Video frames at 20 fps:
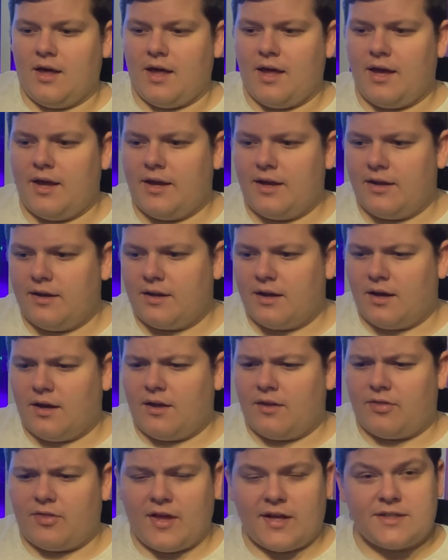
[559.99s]
And
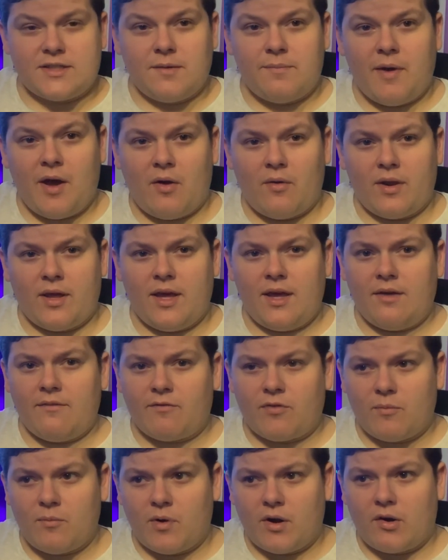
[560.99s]
that's about it
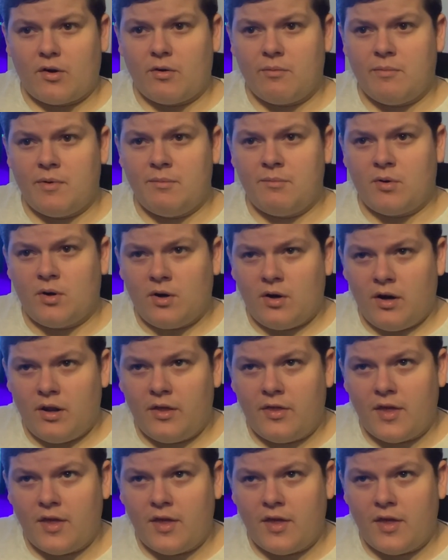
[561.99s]
from what I remember